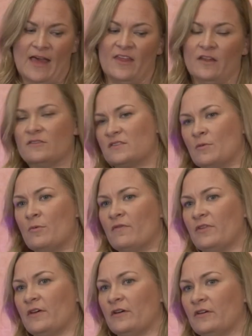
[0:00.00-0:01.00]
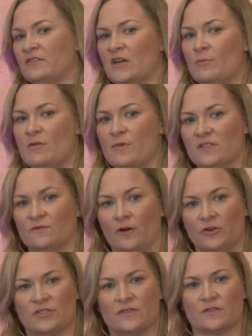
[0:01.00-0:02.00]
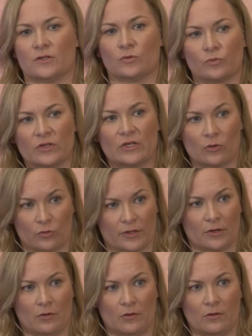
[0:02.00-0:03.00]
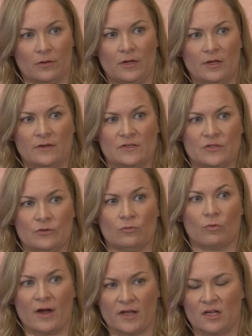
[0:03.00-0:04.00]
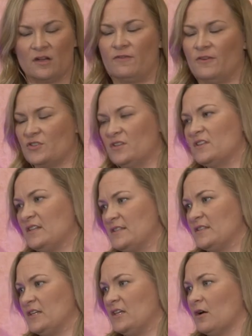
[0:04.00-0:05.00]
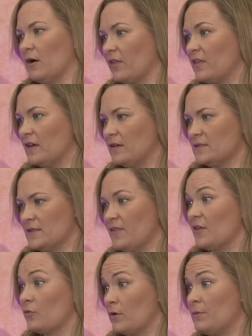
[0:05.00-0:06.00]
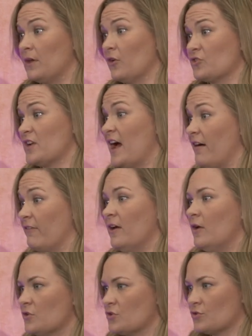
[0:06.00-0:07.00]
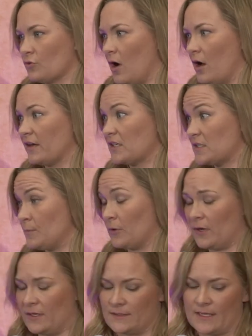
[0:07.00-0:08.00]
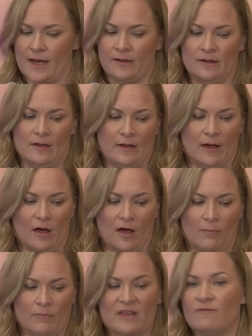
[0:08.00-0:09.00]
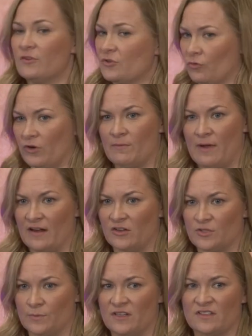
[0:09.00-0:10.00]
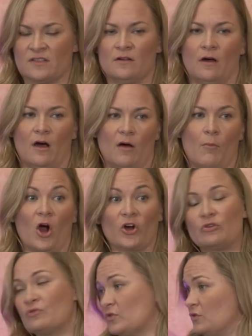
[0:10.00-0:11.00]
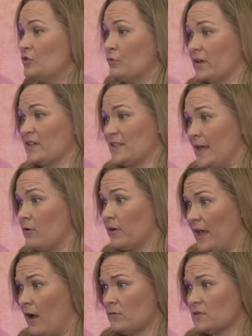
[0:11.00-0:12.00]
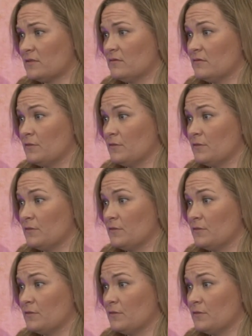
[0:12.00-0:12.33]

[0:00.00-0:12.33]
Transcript: And then some of the WMS functions that are really critical to running an efficient DC are things that the 3PL should have strong experience at. Um, inventory management, um, are you doing a cycle count